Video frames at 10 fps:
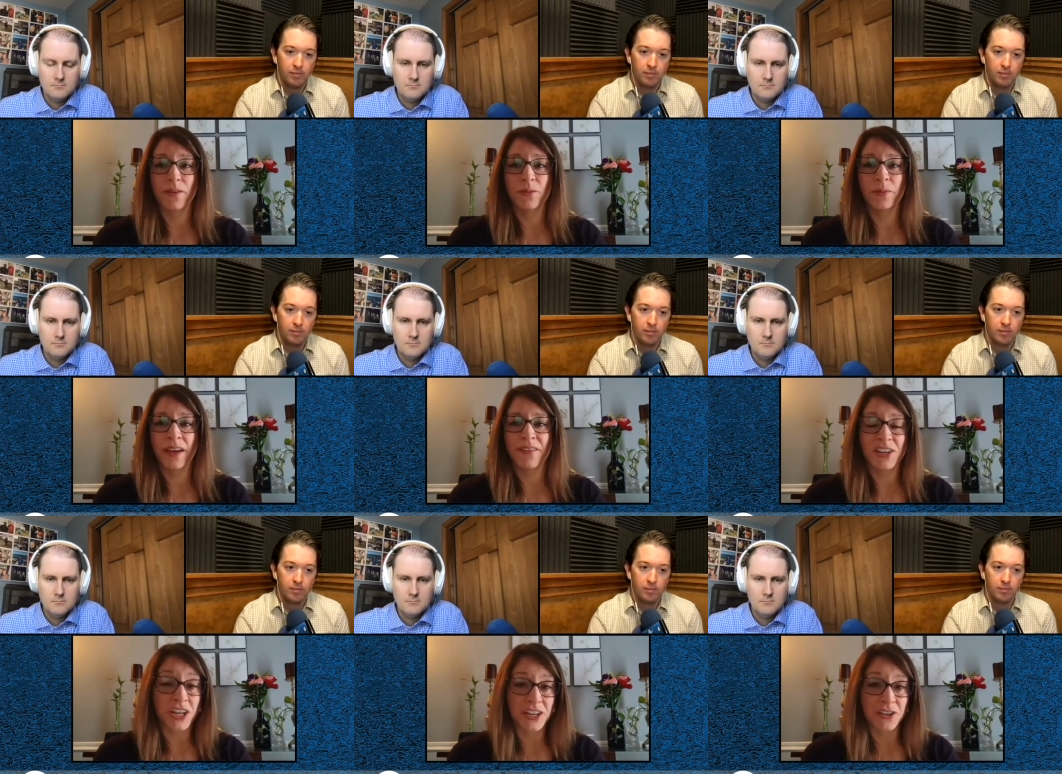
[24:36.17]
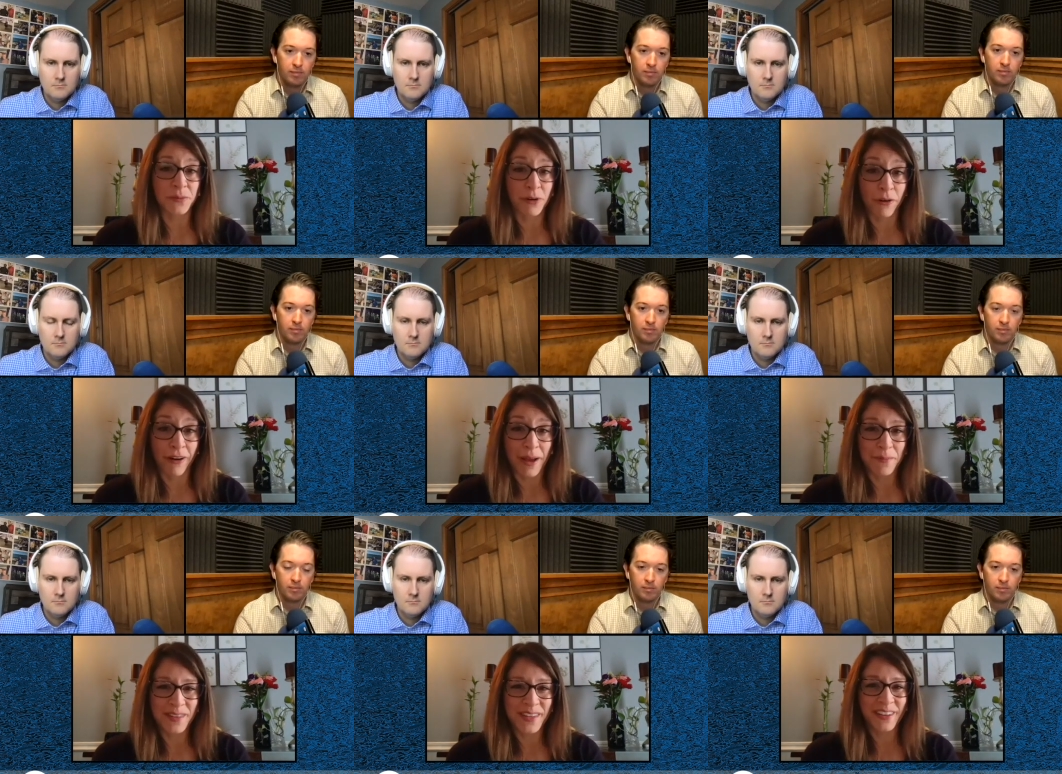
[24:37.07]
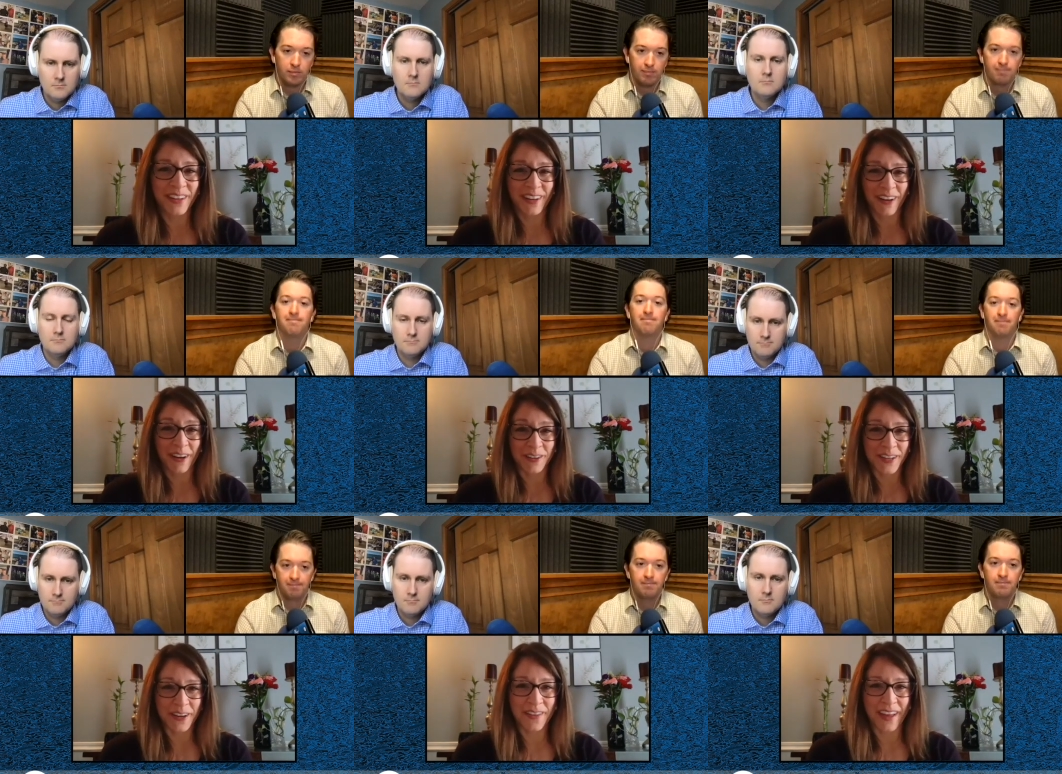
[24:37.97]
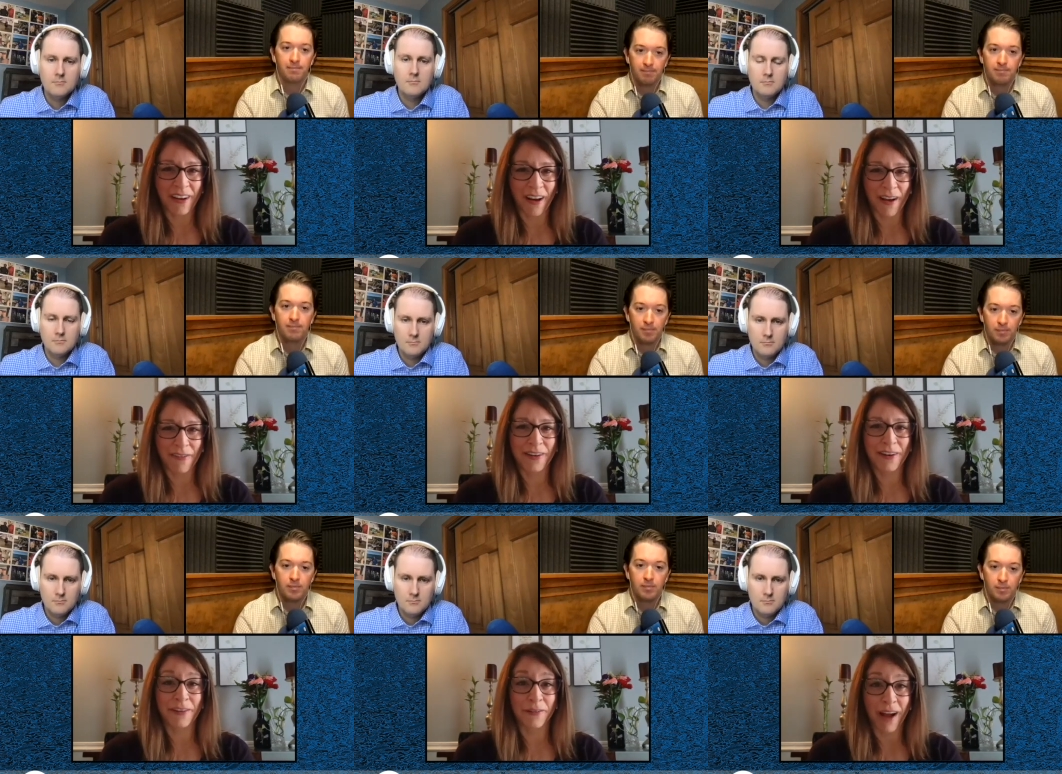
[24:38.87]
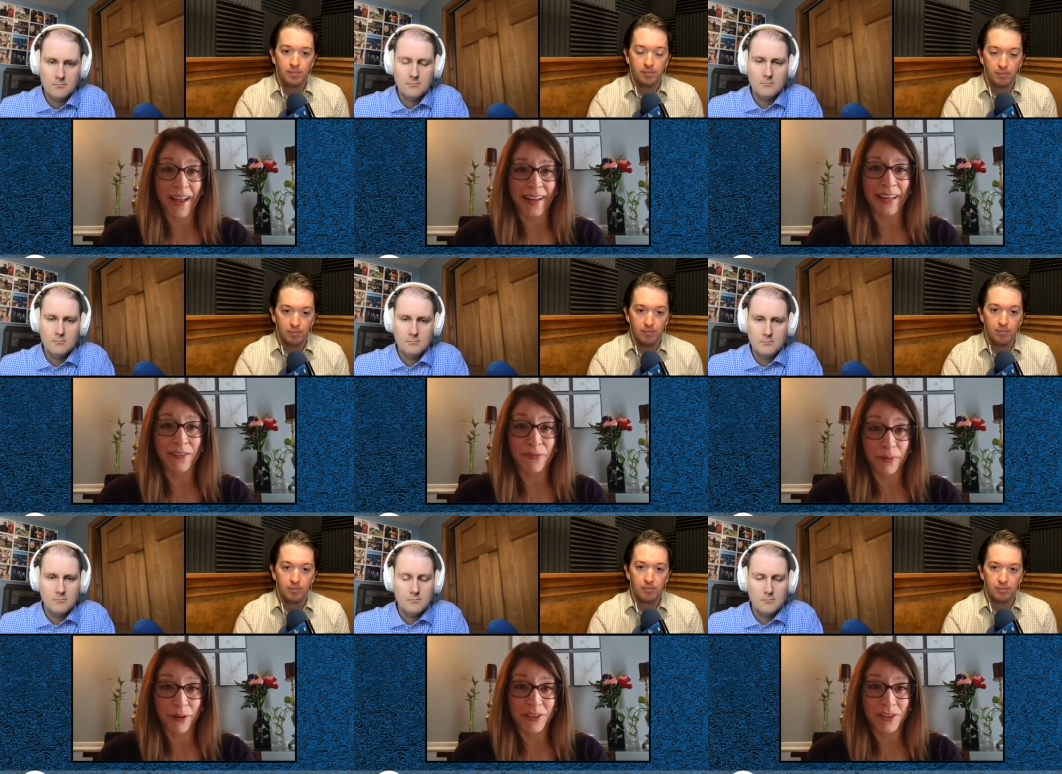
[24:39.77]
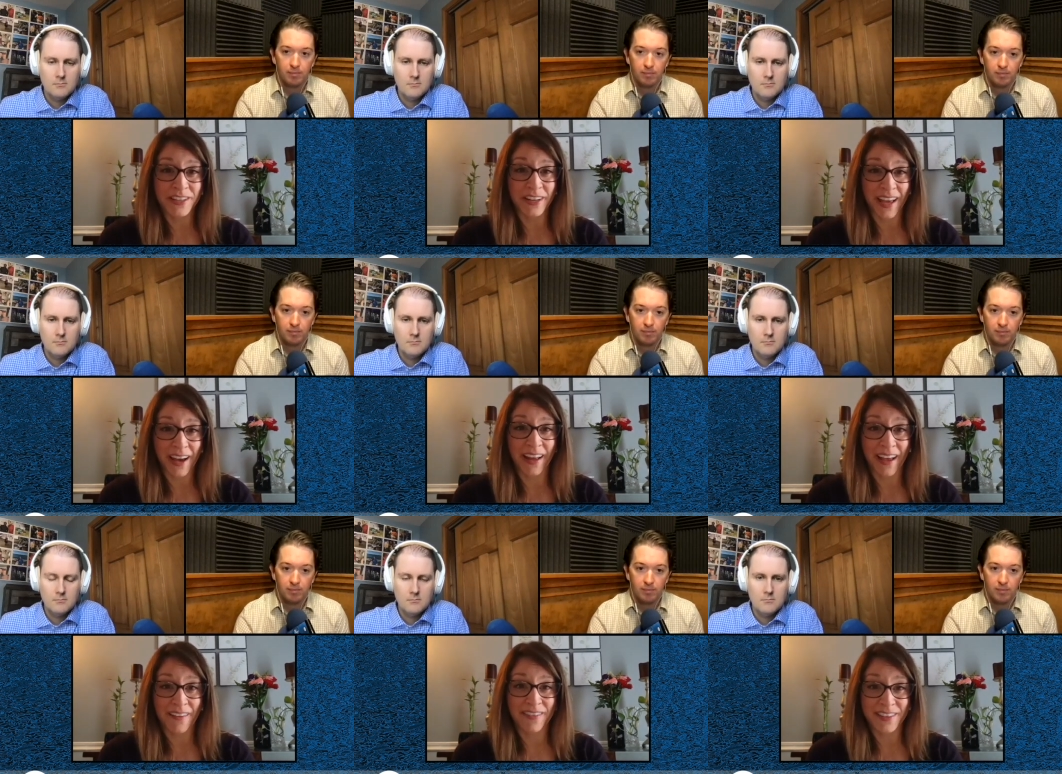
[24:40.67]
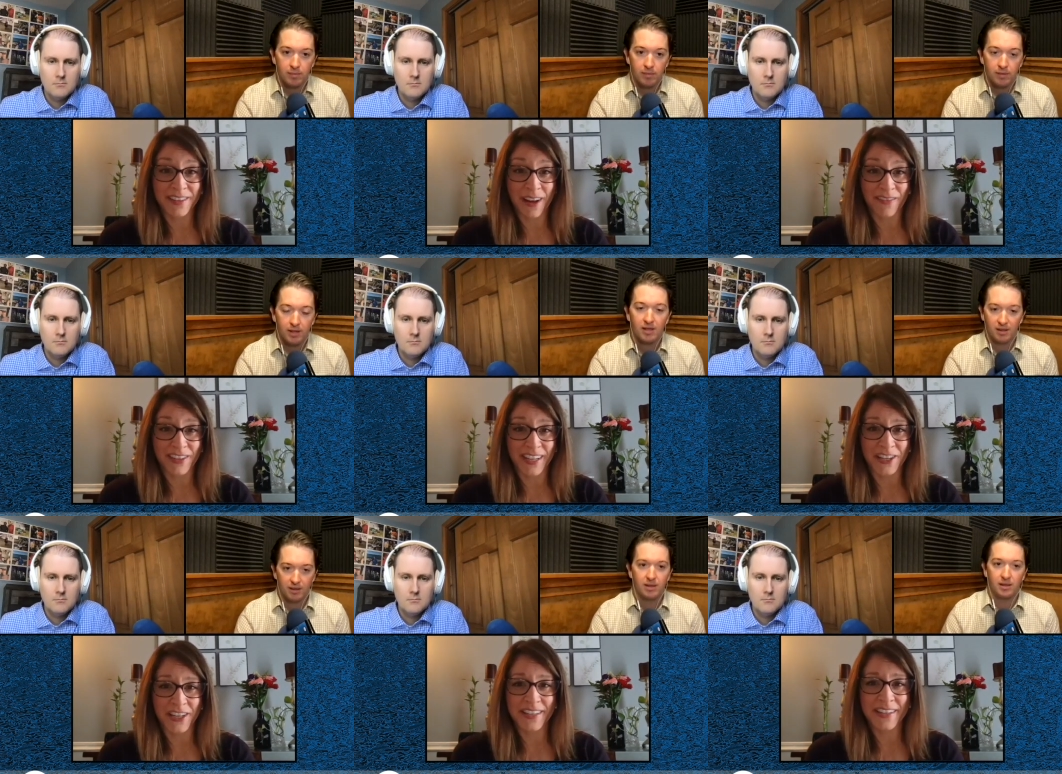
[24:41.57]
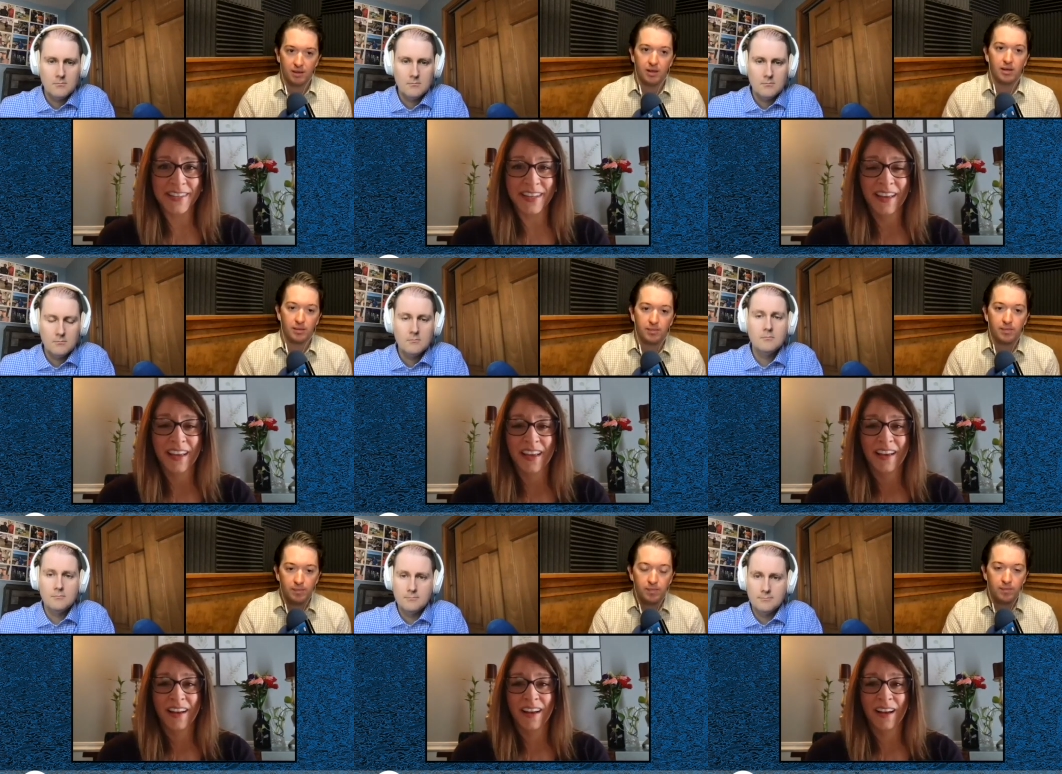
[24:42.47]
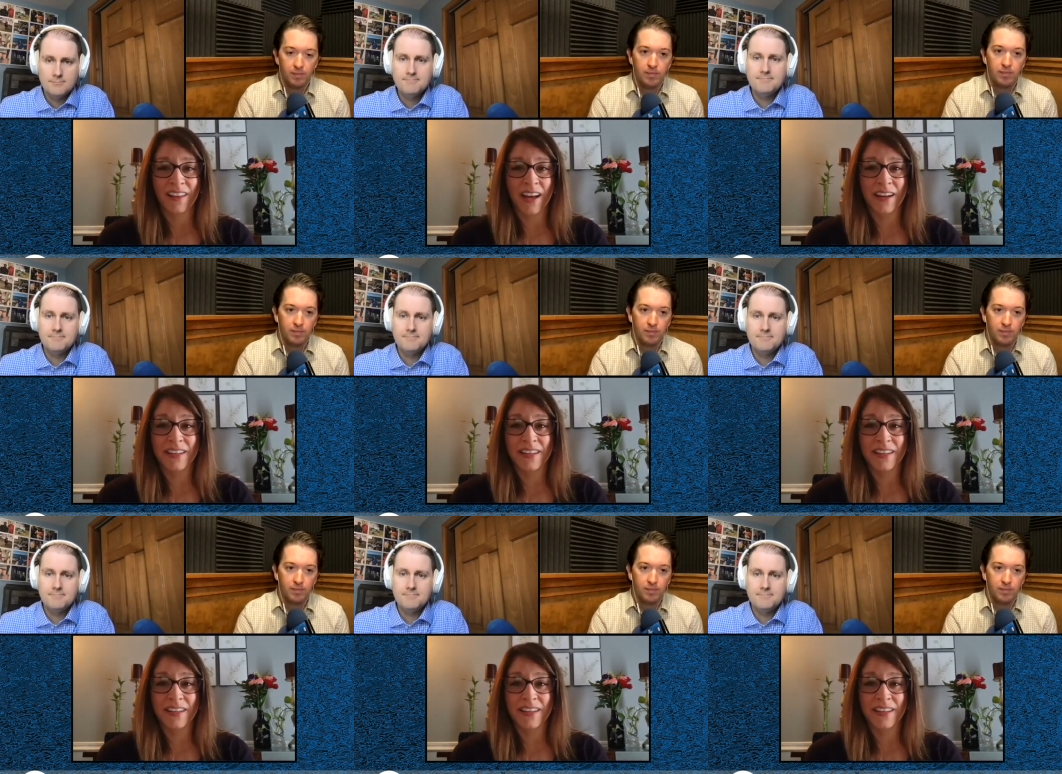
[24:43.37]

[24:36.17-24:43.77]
Speaker 1: we have educational programs also mm-hmm. that offer a variety of approaches on how to have these conversations yeah. Uh, a lot of